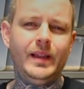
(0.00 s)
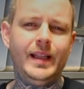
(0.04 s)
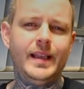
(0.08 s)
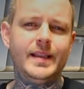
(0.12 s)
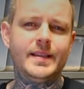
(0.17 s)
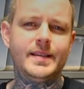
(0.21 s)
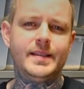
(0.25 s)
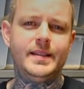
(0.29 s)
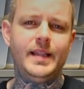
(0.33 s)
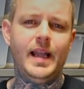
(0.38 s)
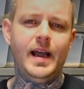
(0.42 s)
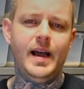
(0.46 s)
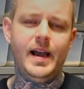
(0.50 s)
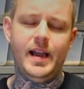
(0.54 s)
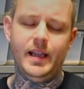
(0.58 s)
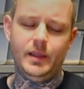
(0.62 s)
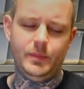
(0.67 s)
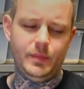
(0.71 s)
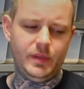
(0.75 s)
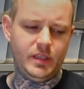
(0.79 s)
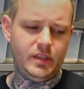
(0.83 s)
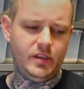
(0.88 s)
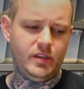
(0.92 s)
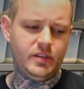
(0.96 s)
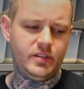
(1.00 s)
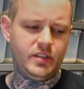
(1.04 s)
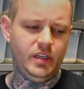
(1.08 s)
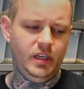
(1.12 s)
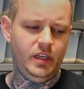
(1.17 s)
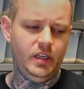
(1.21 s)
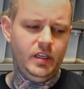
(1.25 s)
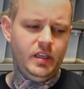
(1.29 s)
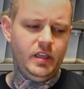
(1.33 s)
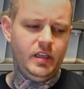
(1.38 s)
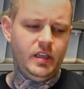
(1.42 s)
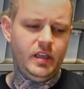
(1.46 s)
started, because
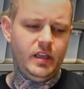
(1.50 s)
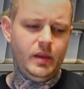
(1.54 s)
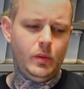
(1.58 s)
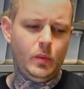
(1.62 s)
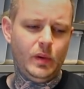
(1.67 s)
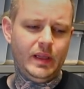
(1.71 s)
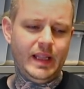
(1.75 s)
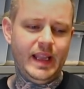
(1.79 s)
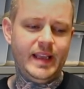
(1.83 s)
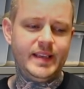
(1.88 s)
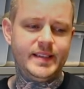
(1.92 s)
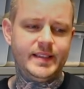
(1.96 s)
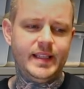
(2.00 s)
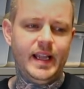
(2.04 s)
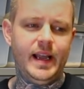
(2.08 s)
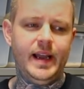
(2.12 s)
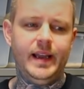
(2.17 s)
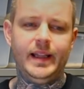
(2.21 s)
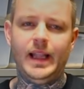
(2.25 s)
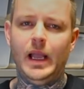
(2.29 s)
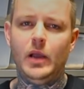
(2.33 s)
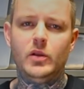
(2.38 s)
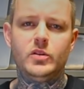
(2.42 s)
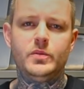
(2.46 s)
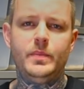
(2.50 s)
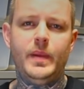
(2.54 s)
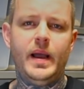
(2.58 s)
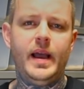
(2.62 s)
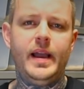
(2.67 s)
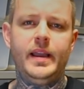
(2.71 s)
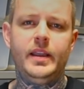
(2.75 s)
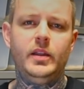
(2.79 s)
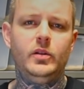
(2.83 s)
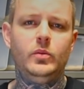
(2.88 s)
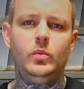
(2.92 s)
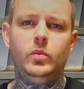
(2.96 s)
when I started I was
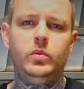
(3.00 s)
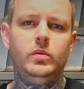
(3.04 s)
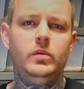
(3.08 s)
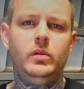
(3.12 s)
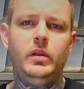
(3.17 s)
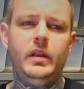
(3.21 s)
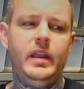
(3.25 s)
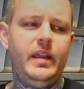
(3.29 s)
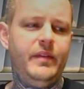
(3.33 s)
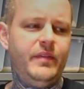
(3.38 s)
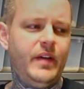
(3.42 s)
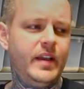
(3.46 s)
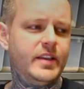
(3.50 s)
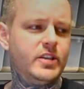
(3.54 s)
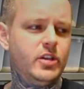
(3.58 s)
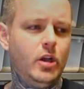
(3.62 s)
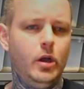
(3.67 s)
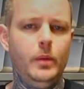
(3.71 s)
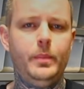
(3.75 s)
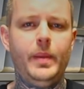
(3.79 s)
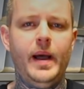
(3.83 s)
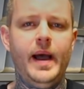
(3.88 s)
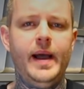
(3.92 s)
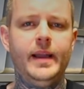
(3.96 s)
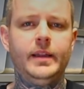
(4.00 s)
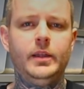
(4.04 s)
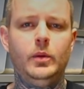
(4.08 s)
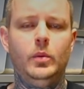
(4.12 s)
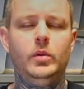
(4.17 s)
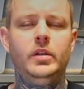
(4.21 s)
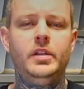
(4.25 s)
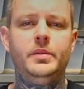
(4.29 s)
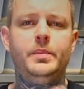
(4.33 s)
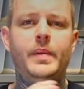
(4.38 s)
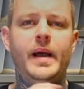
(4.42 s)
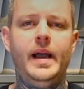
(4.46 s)
buying, if I saw a pied and I
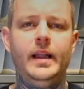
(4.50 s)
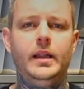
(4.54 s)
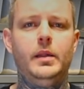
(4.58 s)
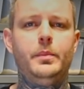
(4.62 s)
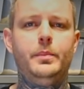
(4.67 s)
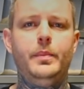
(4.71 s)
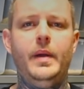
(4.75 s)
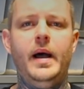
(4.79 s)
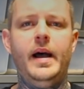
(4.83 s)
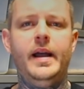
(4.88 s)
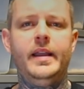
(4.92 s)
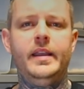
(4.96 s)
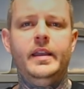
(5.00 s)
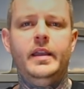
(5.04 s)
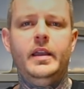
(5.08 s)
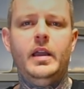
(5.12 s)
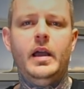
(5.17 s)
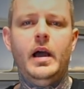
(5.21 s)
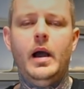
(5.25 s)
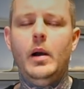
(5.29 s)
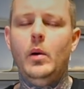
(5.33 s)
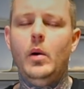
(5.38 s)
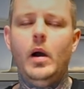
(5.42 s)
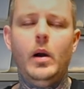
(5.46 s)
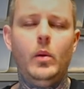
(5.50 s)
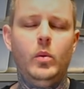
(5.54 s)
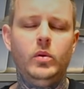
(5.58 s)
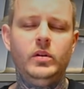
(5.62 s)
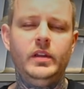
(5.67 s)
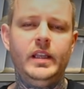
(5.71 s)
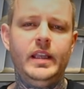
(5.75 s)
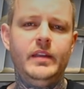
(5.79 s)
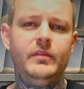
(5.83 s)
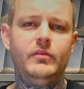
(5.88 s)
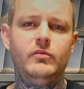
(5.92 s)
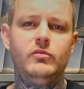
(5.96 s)
wanted a pied, I'd buy it. I
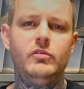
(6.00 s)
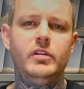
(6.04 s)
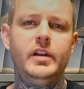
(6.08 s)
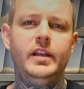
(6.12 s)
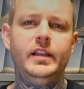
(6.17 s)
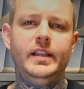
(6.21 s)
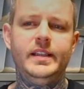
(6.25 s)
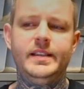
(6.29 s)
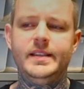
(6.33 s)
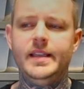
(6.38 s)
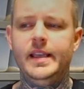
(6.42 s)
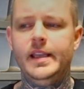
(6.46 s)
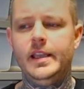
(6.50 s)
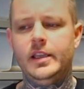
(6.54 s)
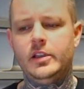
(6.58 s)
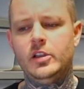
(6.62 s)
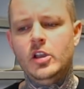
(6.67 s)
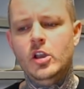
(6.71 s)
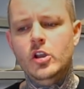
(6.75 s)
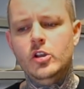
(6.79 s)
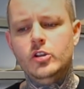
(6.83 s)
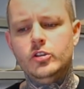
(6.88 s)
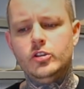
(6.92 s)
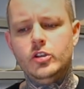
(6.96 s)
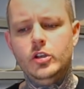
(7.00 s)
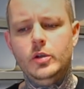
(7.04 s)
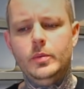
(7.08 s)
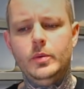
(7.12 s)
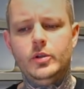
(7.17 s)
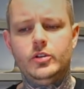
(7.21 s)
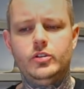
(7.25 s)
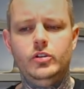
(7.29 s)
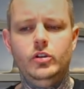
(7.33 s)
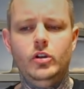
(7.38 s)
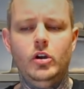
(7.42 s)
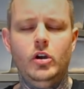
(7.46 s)
wouldn't even really take too
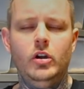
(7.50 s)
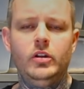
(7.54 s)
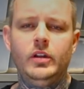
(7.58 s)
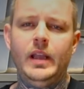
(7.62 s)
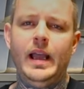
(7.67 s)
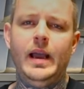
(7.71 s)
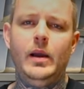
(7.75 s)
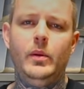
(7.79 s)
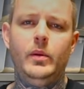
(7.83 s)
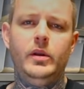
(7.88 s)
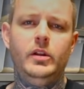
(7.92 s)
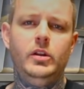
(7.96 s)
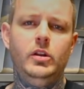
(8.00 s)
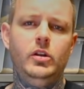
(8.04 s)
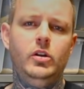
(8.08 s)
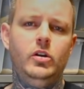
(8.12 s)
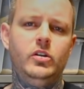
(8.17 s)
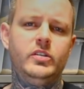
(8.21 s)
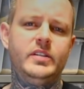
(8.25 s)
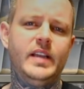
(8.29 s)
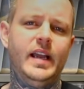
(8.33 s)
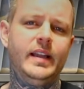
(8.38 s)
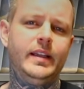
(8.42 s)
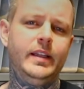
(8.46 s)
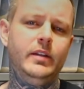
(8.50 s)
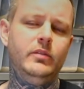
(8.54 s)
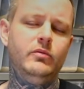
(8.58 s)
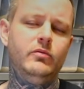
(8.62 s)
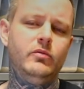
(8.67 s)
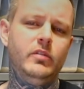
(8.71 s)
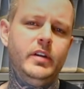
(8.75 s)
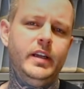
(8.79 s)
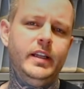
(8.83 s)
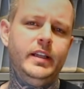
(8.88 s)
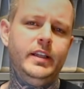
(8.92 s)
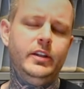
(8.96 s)
much note on how it looked. I didn't
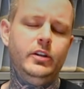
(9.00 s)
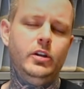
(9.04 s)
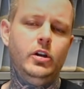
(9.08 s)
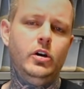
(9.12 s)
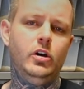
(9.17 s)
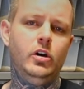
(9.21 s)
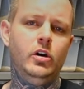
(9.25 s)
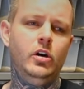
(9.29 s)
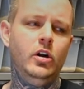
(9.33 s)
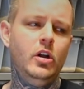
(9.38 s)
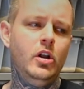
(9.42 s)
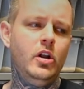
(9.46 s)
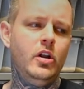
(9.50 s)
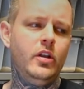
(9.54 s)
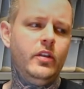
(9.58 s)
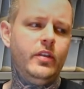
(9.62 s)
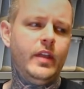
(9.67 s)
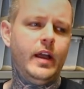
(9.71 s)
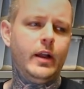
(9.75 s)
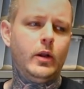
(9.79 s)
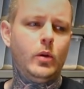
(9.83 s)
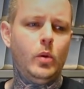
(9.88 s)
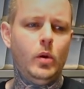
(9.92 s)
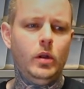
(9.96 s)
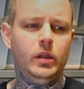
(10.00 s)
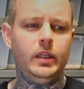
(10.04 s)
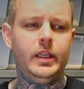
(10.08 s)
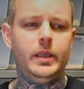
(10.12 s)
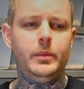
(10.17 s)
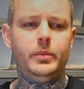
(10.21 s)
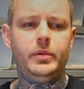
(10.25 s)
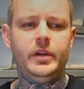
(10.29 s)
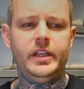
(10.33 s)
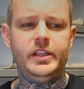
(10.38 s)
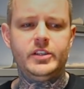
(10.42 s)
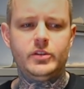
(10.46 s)
really know that quality
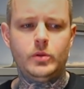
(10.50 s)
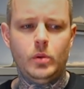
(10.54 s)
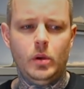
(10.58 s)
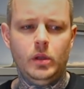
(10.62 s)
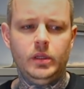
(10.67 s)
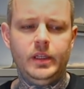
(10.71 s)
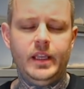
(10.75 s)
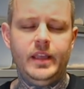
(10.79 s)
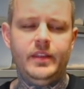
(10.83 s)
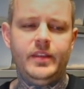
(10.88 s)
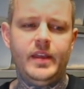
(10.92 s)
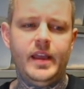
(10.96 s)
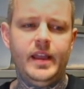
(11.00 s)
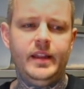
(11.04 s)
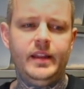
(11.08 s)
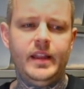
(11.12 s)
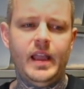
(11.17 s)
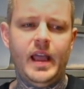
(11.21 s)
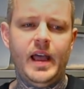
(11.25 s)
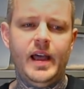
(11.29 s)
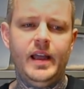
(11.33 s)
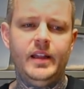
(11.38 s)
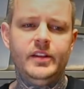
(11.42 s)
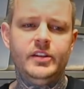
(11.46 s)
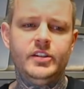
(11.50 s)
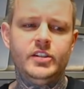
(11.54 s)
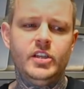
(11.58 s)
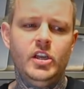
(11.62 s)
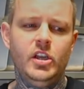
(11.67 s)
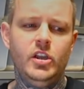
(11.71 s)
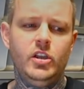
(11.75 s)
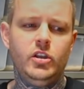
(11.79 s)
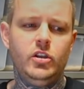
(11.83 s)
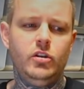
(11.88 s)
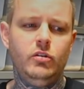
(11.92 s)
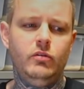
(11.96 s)
breeds quality then, and
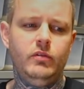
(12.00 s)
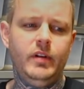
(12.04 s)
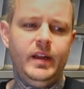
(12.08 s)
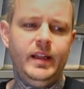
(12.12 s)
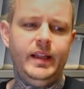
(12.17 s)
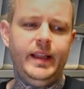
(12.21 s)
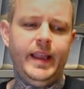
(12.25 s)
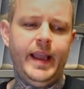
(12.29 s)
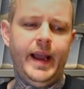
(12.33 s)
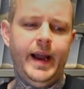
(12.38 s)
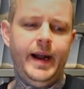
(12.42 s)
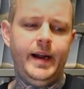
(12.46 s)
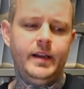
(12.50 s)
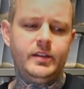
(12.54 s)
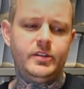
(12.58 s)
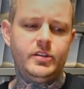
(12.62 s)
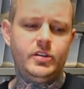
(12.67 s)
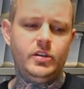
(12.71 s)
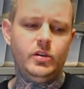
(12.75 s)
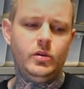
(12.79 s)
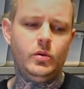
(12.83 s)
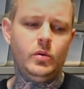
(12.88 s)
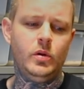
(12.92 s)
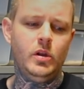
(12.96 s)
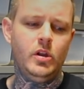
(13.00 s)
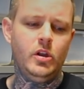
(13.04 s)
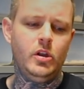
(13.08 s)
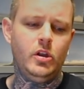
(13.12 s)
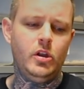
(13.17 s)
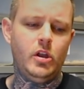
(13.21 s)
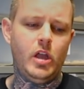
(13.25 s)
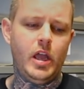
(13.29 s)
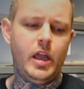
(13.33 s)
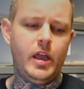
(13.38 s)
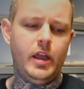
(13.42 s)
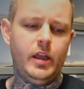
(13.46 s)
you really had to
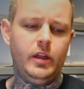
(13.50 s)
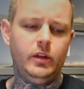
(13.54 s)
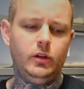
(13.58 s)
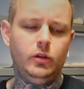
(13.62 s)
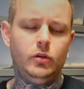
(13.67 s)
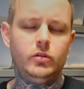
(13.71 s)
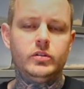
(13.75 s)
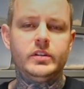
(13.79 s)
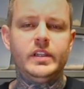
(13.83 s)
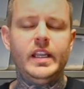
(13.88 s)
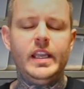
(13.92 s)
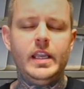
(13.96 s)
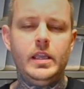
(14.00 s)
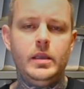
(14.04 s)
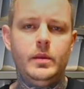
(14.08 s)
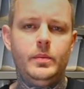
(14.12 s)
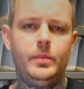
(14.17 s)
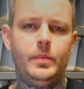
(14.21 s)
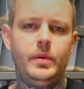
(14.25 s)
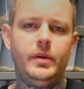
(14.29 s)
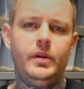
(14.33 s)
look deep